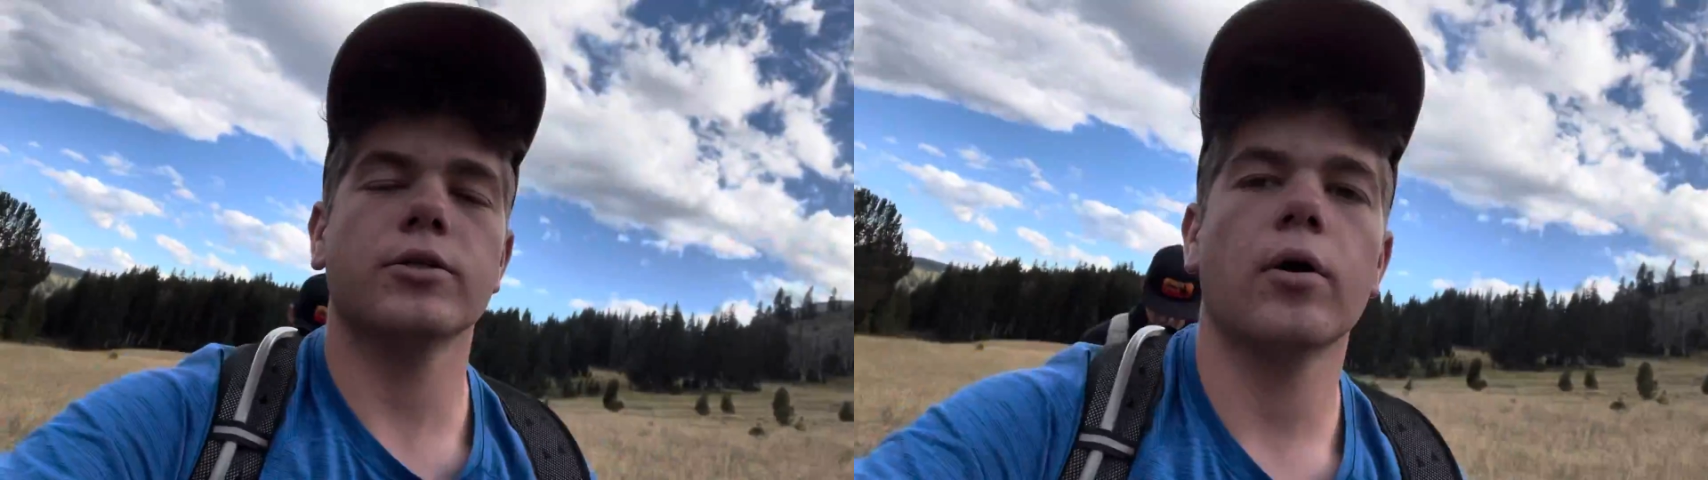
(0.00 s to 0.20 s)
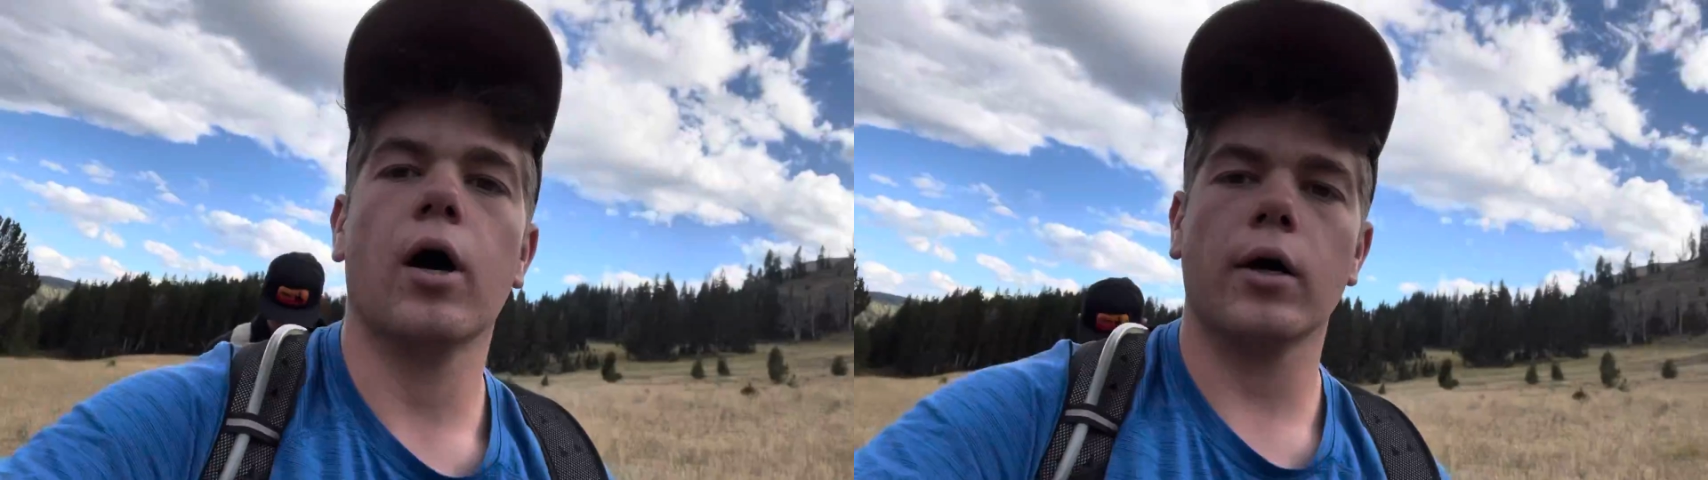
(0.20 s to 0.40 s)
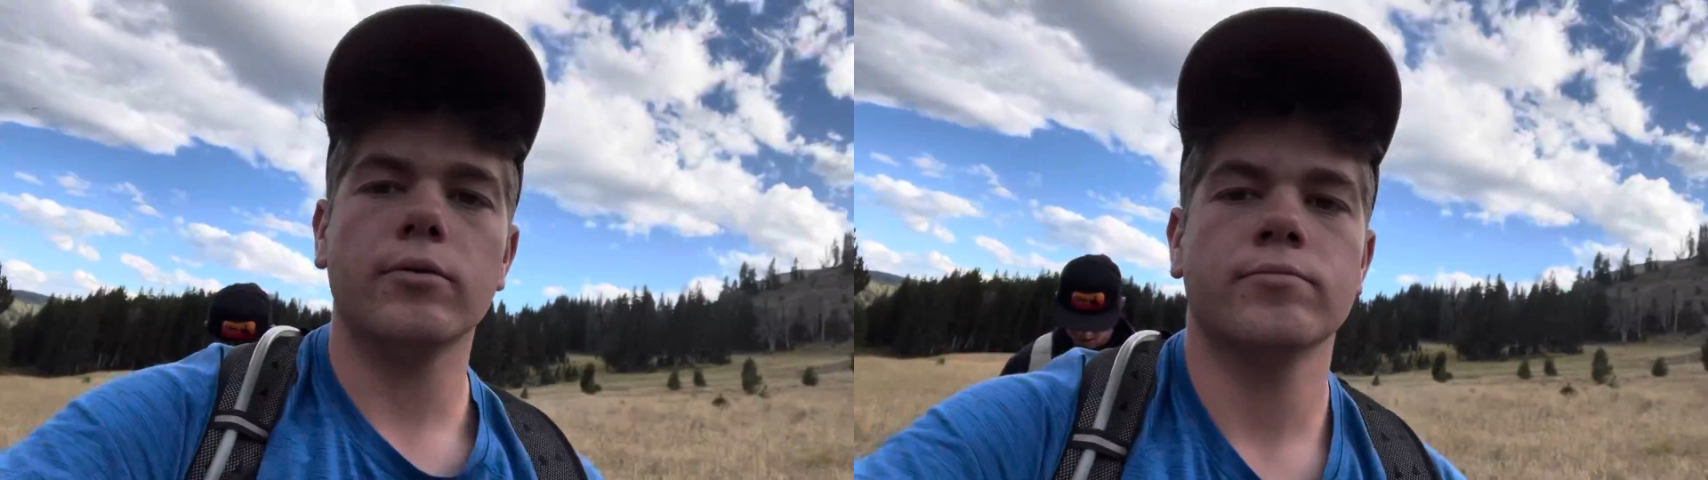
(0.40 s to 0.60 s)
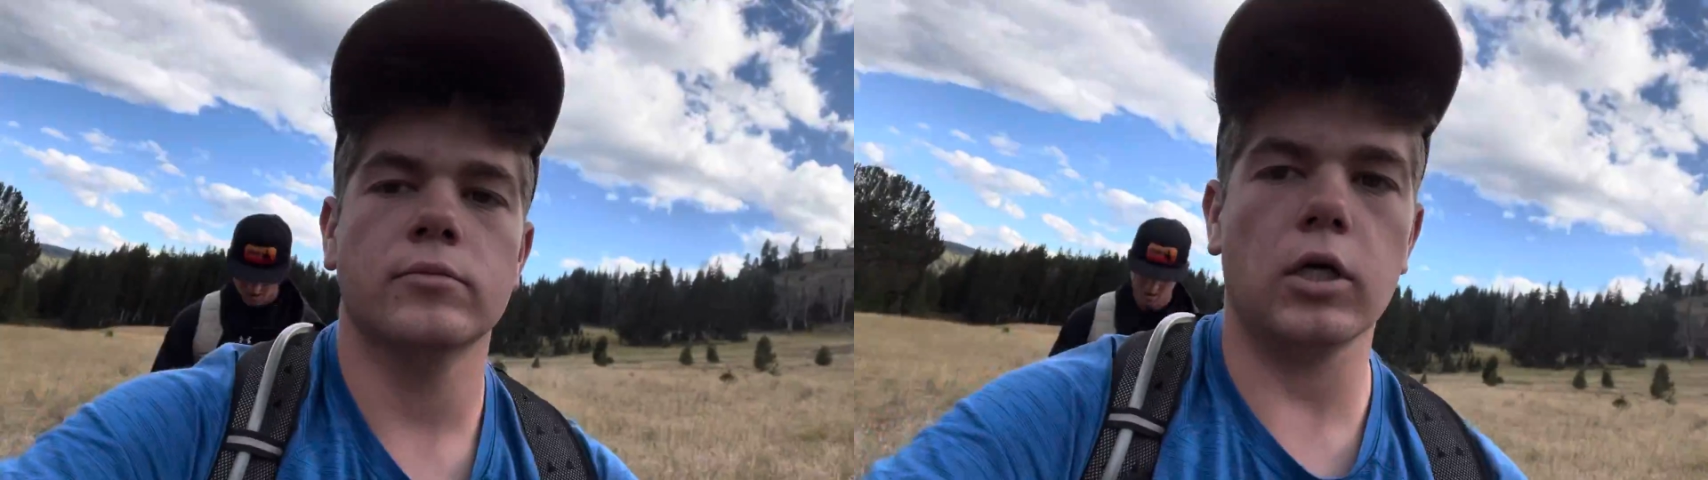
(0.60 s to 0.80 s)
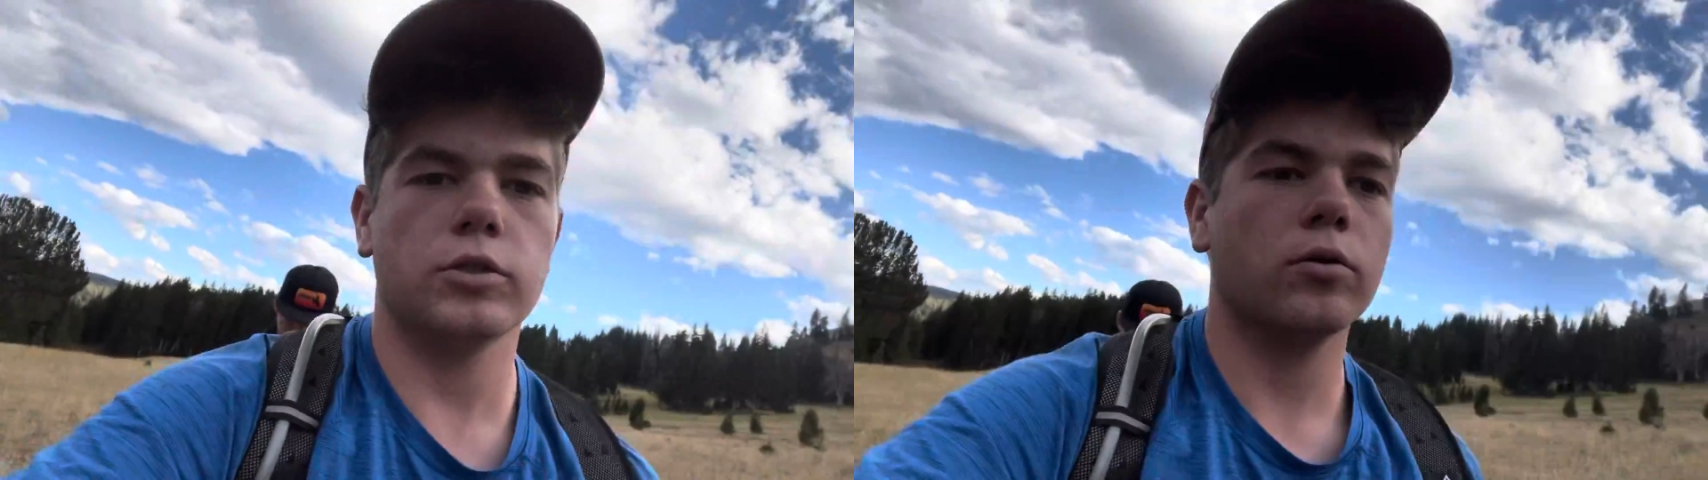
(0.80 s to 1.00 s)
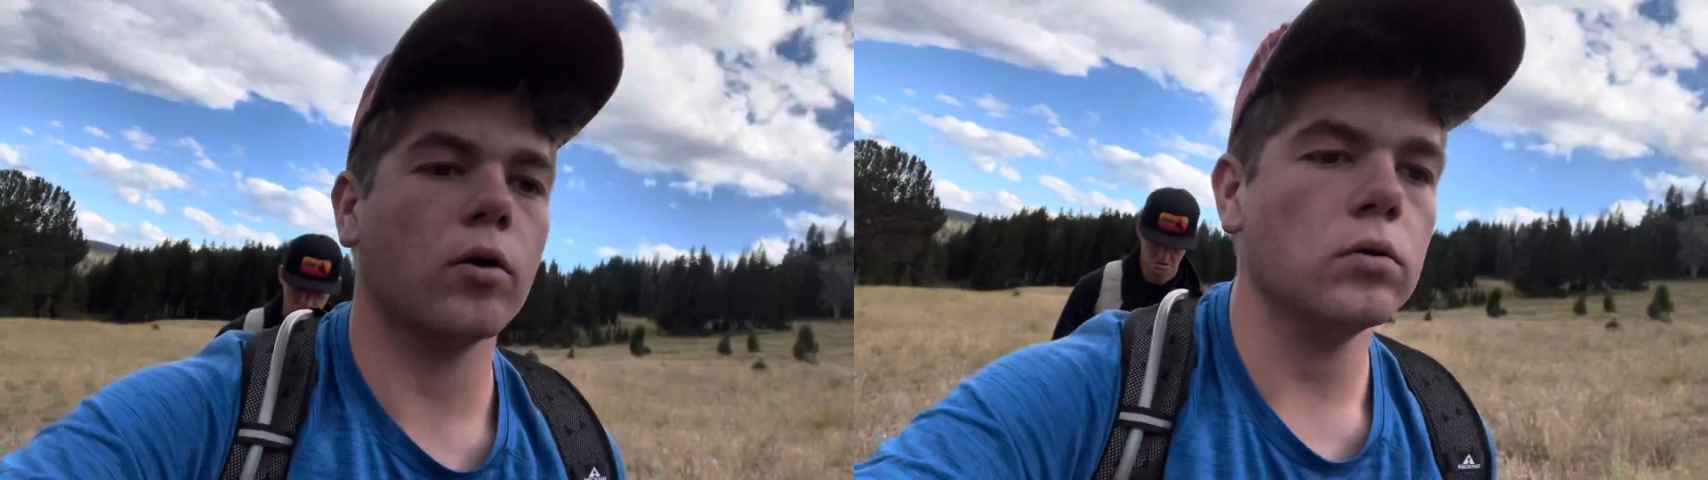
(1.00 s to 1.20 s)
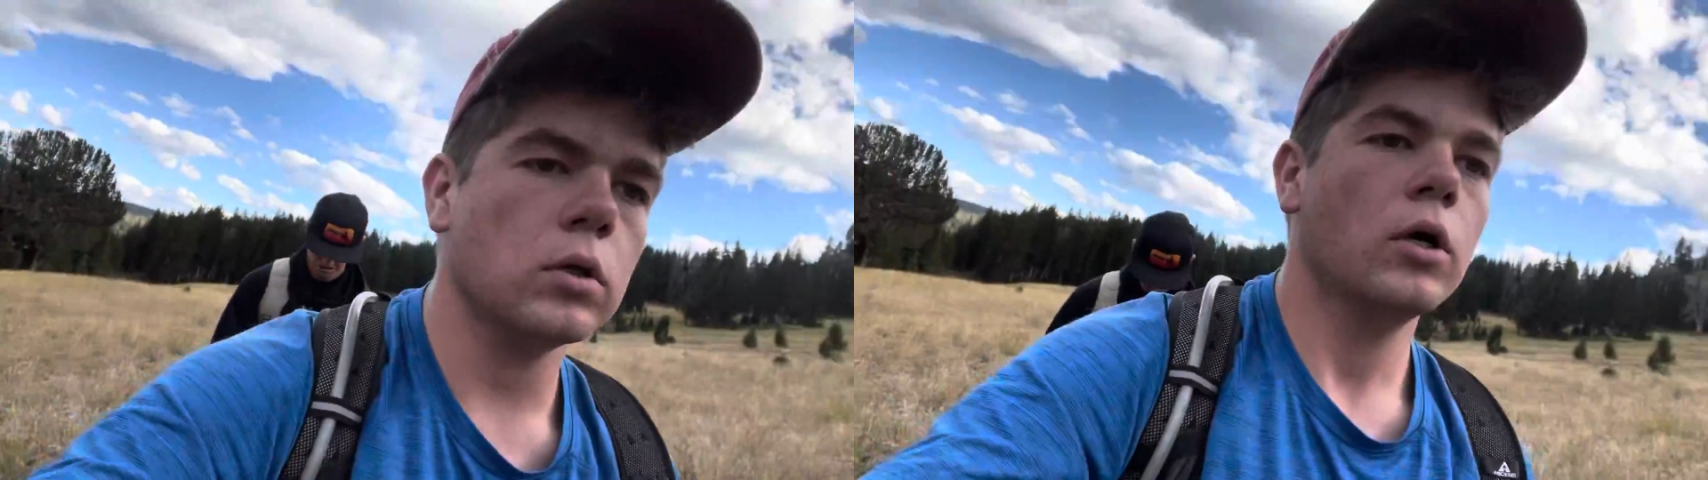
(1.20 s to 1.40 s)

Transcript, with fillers: hot, not too cold.